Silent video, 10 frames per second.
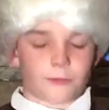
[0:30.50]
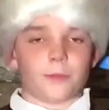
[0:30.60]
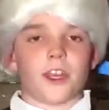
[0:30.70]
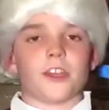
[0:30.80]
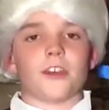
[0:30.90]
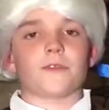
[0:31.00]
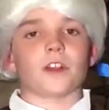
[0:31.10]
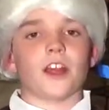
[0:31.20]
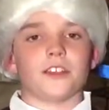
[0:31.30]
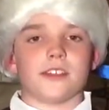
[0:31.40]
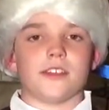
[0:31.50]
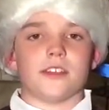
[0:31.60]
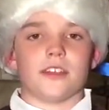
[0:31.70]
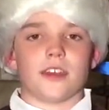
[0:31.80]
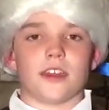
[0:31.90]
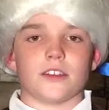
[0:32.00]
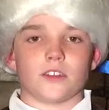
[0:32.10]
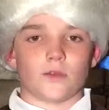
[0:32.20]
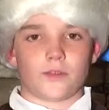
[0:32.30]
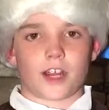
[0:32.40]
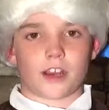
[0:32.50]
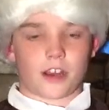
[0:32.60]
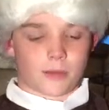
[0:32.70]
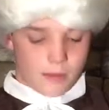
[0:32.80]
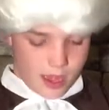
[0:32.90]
Better yet, for hunting, he had his own firearm.